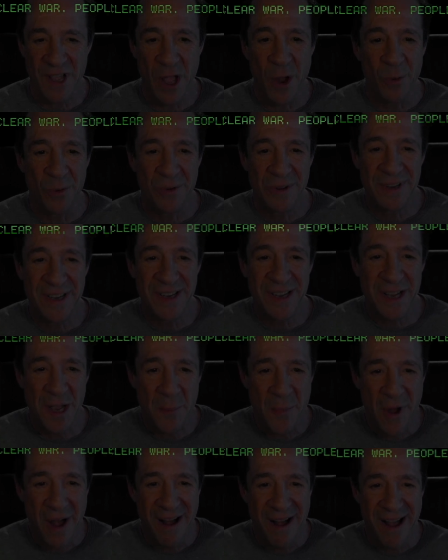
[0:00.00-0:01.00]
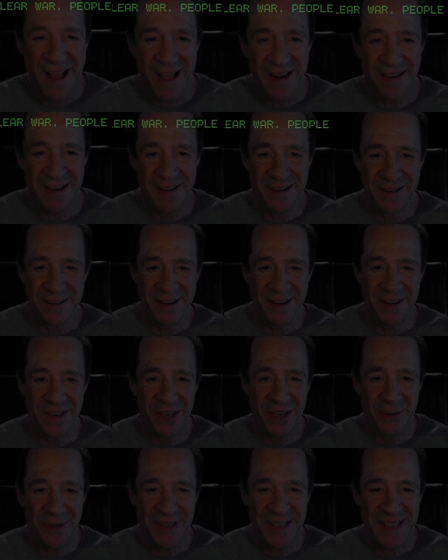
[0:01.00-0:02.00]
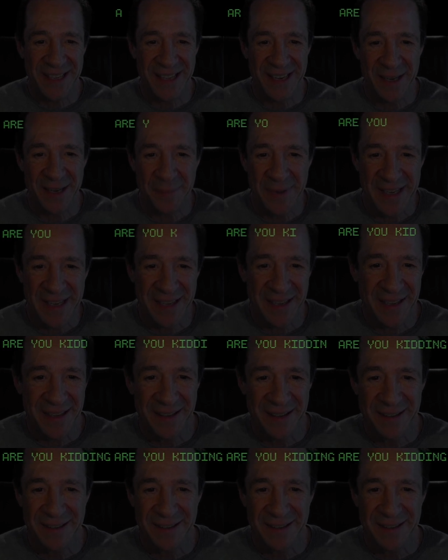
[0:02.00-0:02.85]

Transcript: Oh, come on. Are you kidding me?